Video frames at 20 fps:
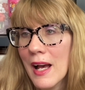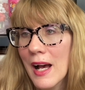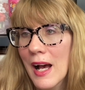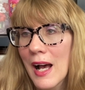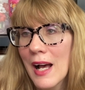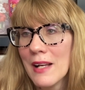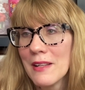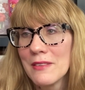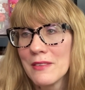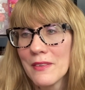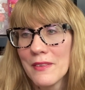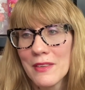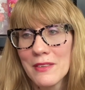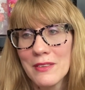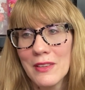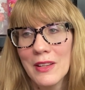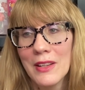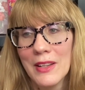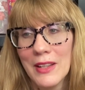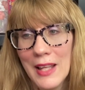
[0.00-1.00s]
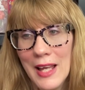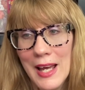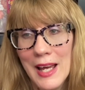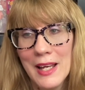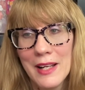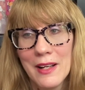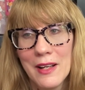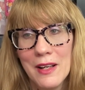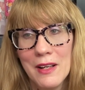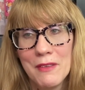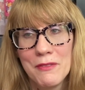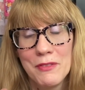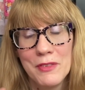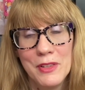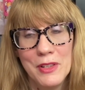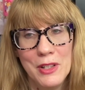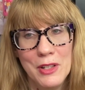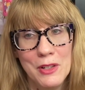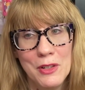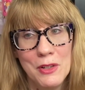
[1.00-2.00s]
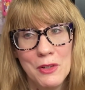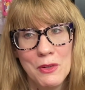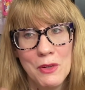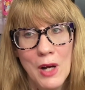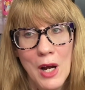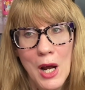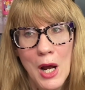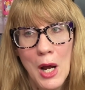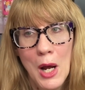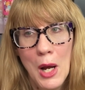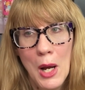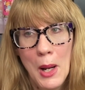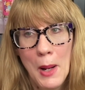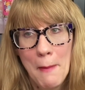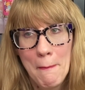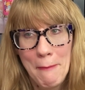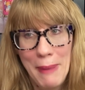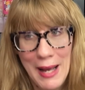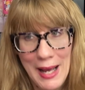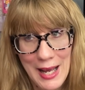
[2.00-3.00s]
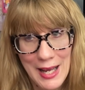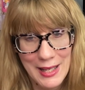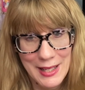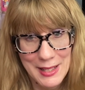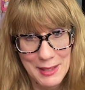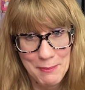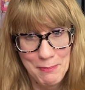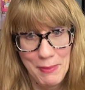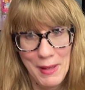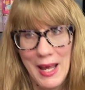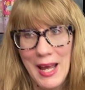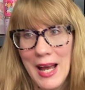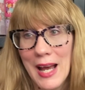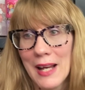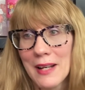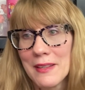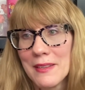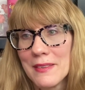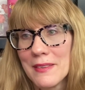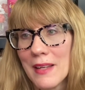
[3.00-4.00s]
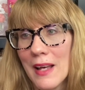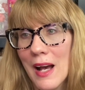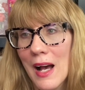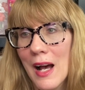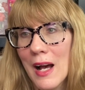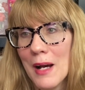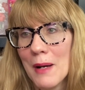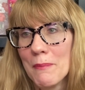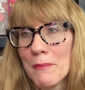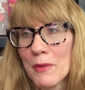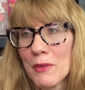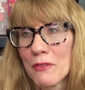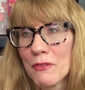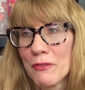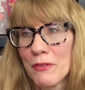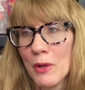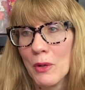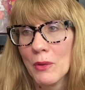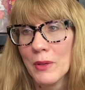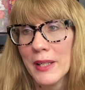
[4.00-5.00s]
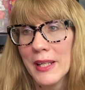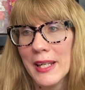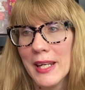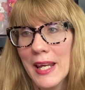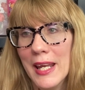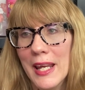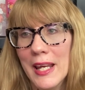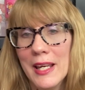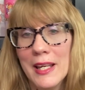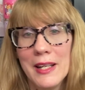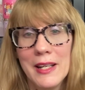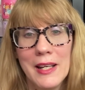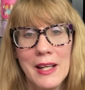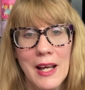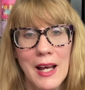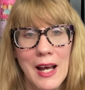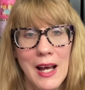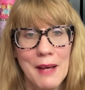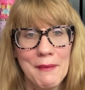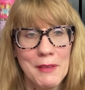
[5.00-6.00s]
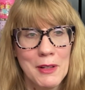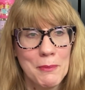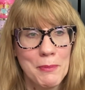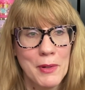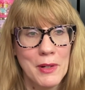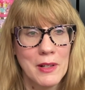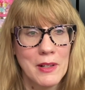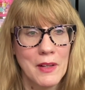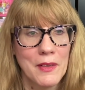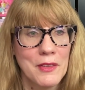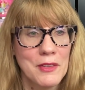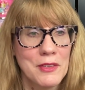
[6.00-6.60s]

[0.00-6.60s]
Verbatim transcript: Uh, so there's a lot of new PocketBacs um, rolling in. I'm going to put another